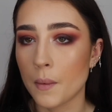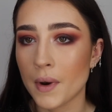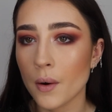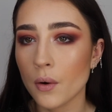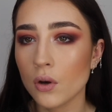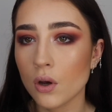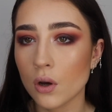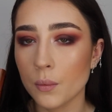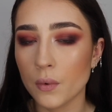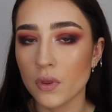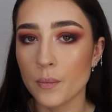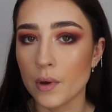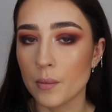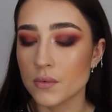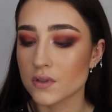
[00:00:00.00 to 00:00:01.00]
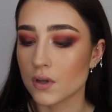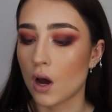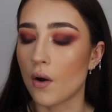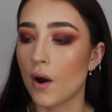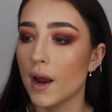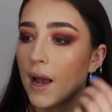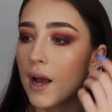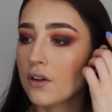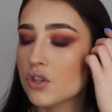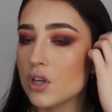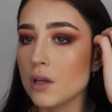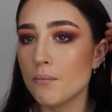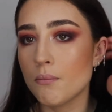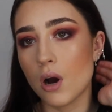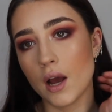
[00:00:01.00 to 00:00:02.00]
I'm now going to go in with a bit of mascara. I
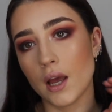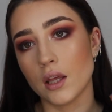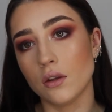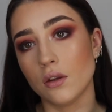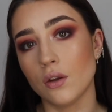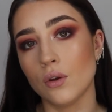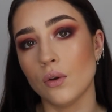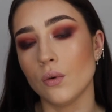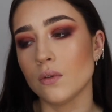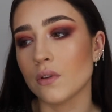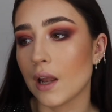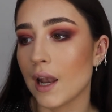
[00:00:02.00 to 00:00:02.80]
actually might use